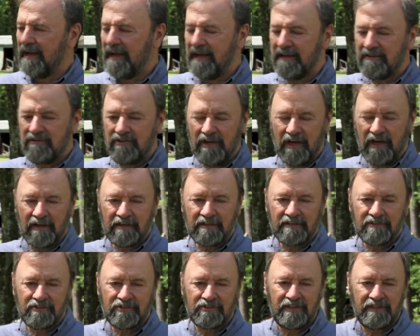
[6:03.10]
had
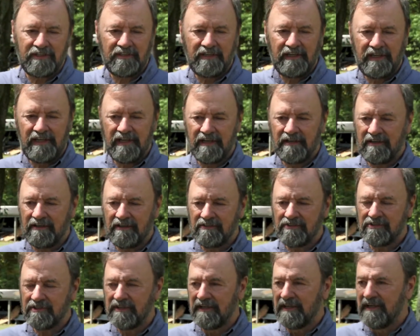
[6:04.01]
ducks and
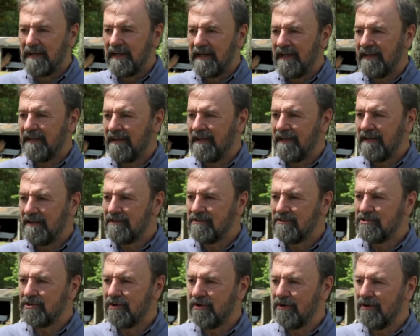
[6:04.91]
guineas. And
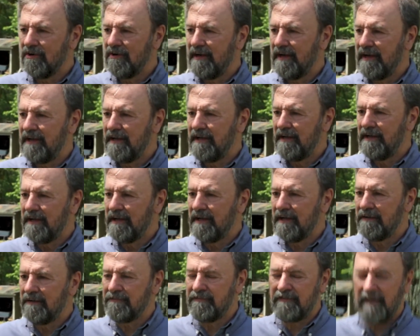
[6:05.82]
guineas are a
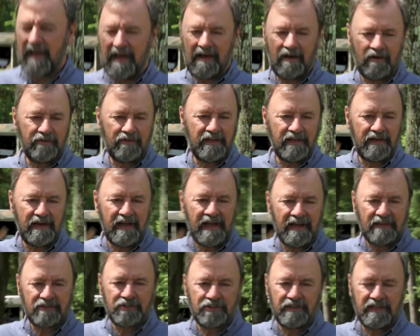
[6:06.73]
fowl that
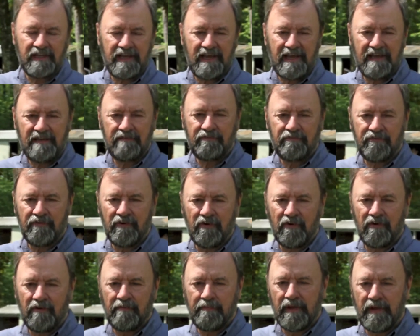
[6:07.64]
actually came
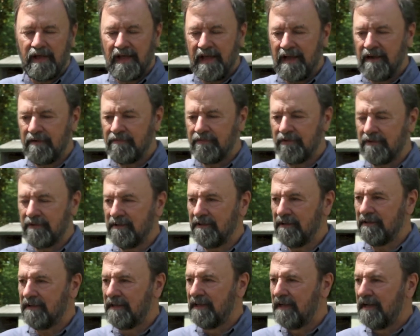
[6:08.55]
from
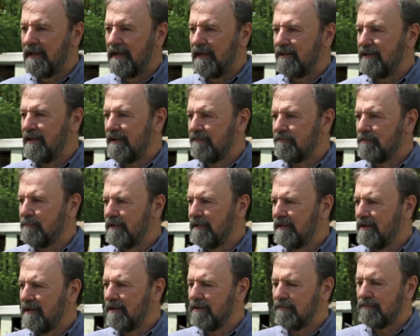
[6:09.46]
Africa. And you have to be
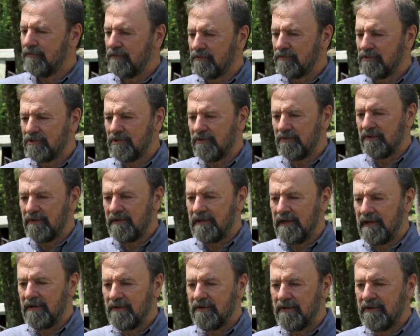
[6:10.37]
careful in certain
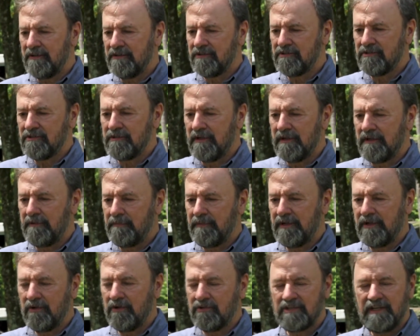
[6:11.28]
areas
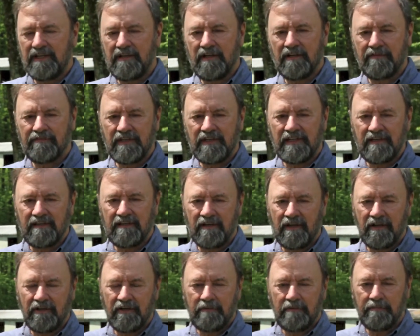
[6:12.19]
because they love to eat
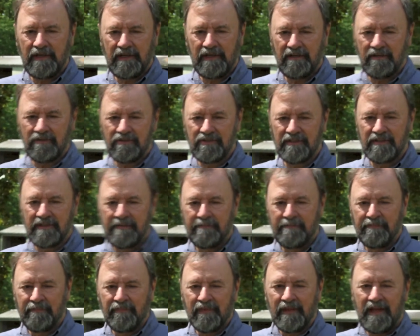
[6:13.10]
honeybees.
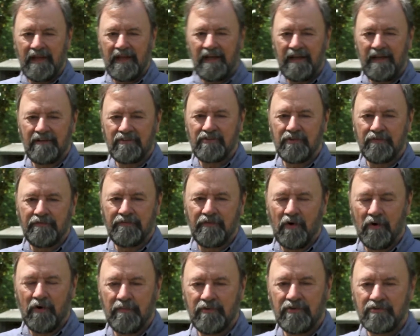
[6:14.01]
And so
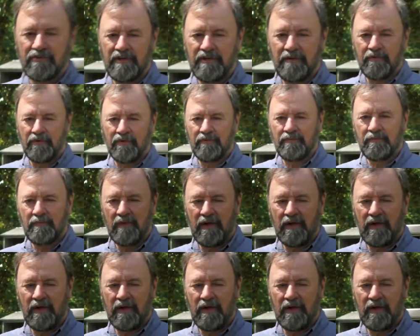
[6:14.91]
farmers that were